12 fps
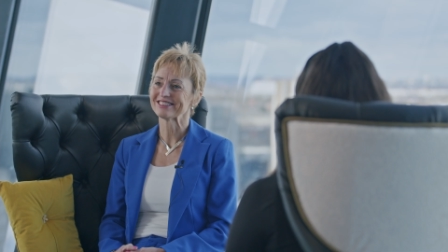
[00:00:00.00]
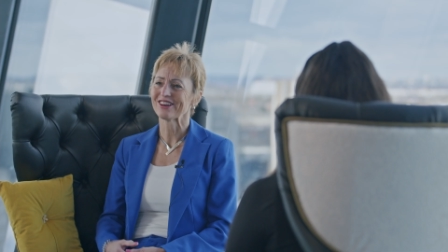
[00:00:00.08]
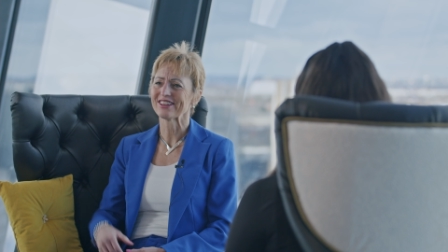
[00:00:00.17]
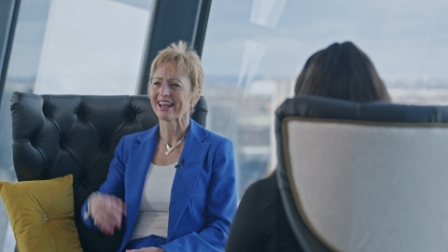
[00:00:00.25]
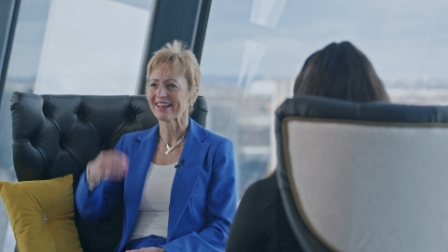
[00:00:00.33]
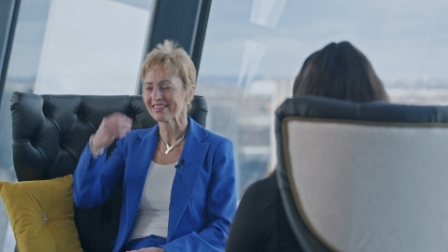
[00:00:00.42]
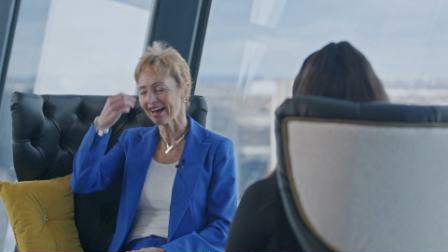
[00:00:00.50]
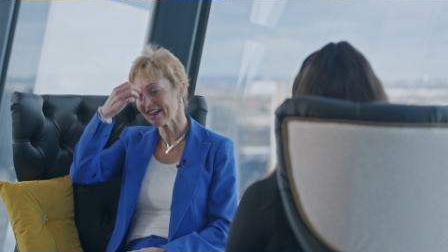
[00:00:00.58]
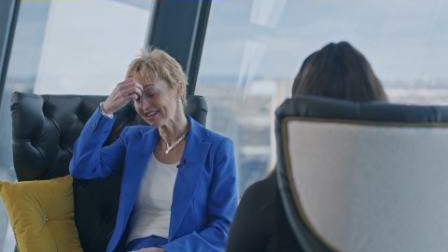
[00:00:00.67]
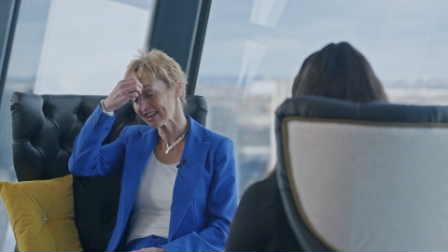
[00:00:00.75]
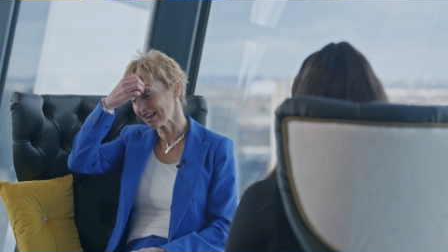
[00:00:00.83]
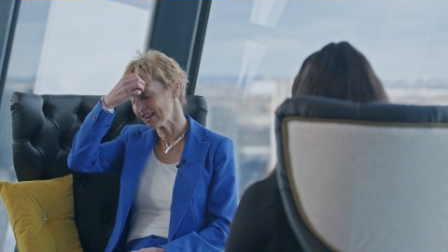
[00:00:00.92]
so yeah, I
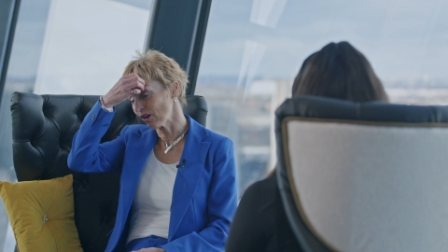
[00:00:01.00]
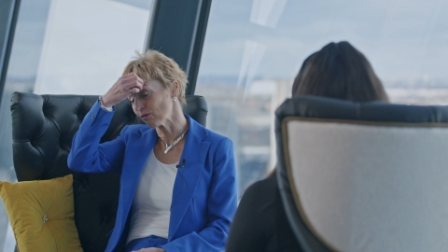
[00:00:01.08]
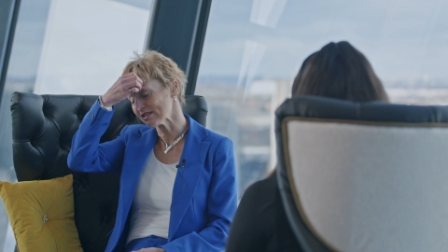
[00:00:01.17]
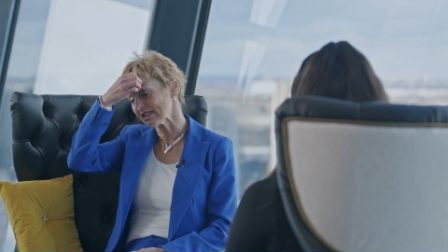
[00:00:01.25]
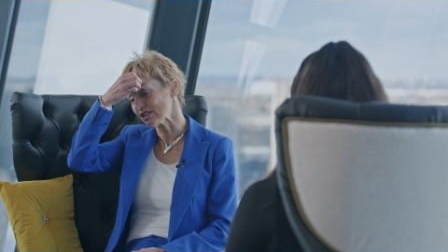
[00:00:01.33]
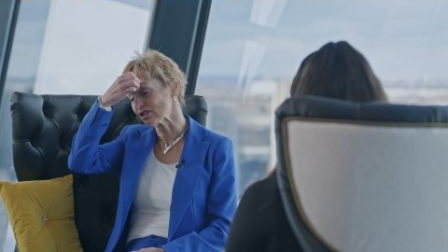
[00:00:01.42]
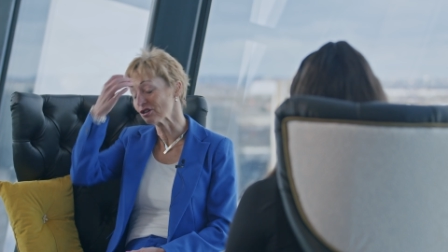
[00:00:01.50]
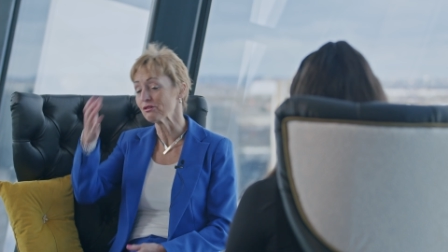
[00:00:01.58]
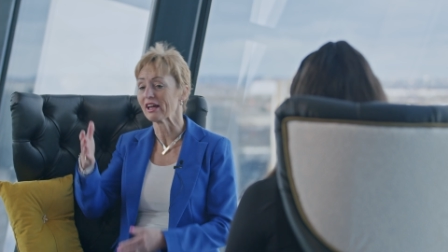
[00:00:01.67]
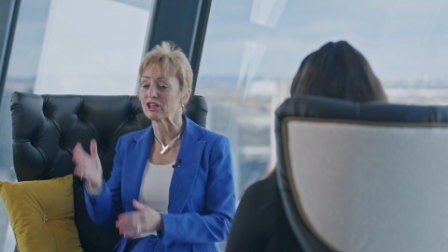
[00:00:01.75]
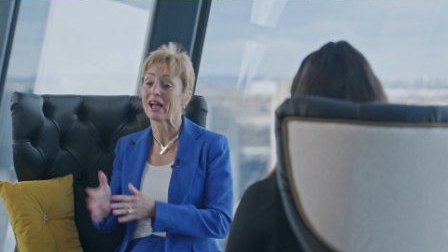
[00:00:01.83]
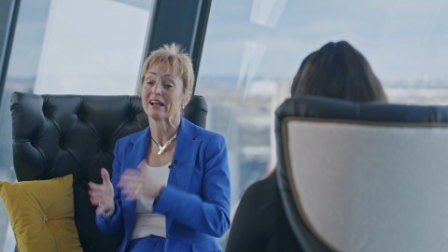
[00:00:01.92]
think, and obviously to do
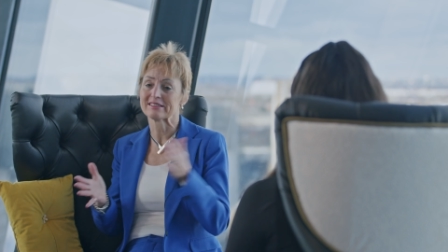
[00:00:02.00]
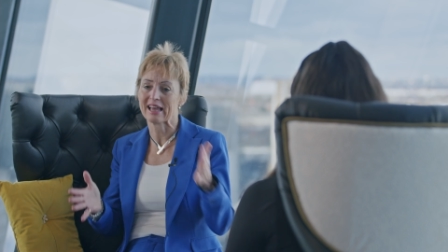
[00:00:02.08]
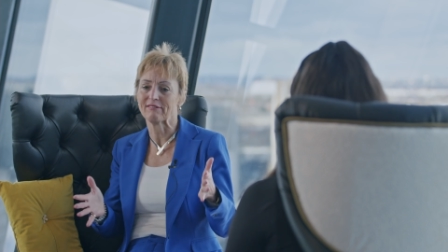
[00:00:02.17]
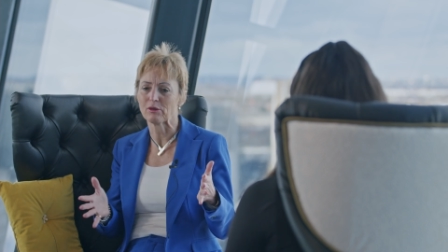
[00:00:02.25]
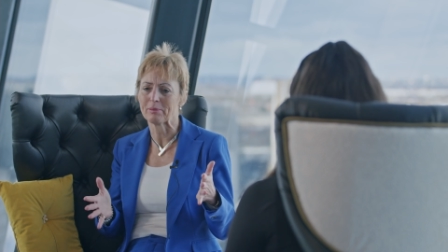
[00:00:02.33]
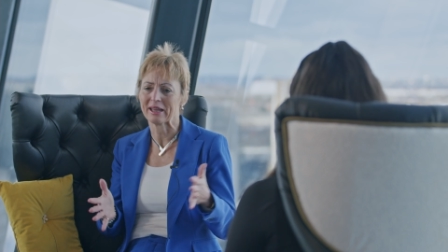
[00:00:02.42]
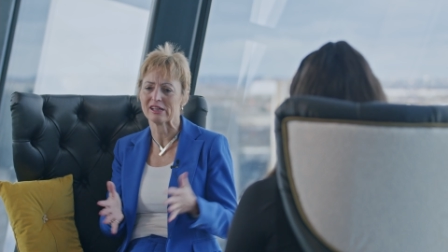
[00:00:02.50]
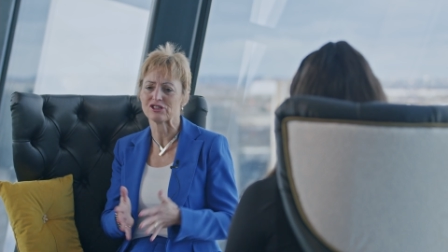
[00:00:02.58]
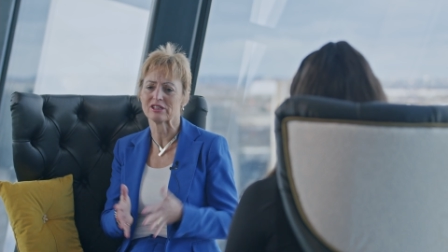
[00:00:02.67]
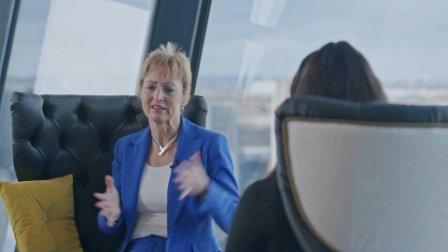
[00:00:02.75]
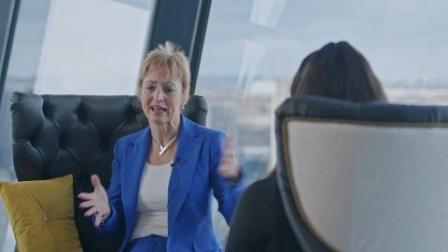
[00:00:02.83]
that, you had to have a PhD,